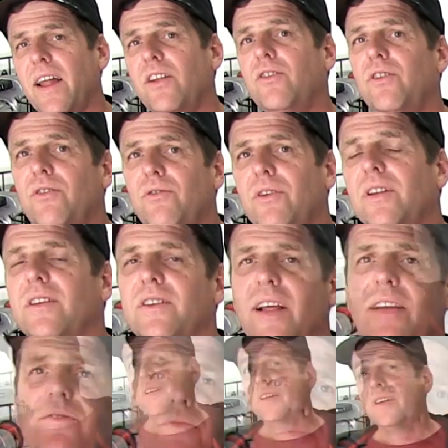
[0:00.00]
how to do it
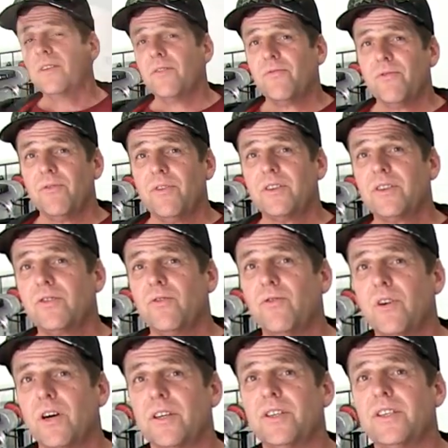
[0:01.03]
through this
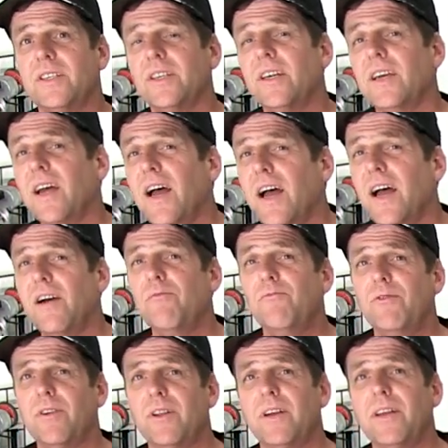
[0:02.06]
course, uh,
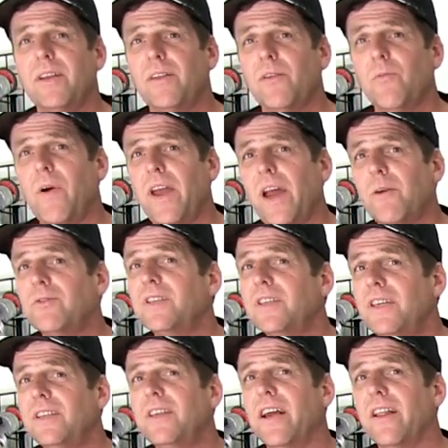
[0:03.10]
really the way I was
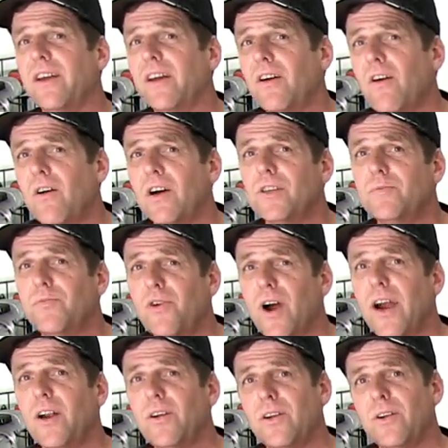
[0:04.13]
detailing cars
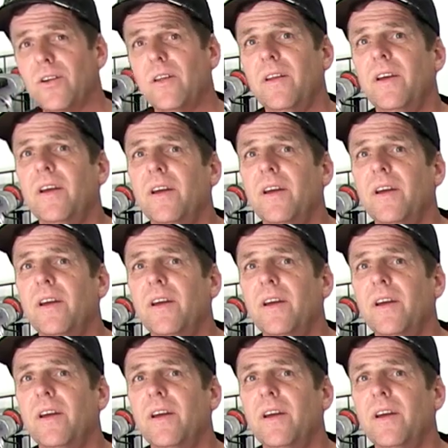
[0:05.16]
prior to,